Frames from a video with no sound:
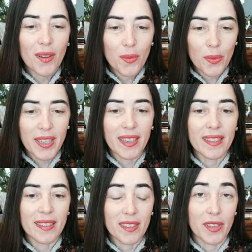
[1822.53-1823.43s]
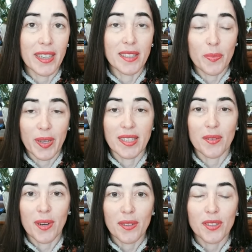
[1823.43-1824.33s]
we can create space
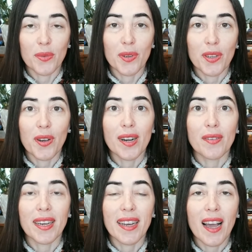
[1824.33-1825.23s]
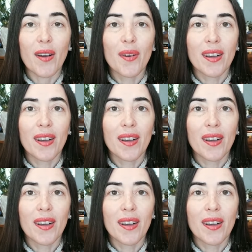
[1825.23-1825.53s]
around you where you are right now,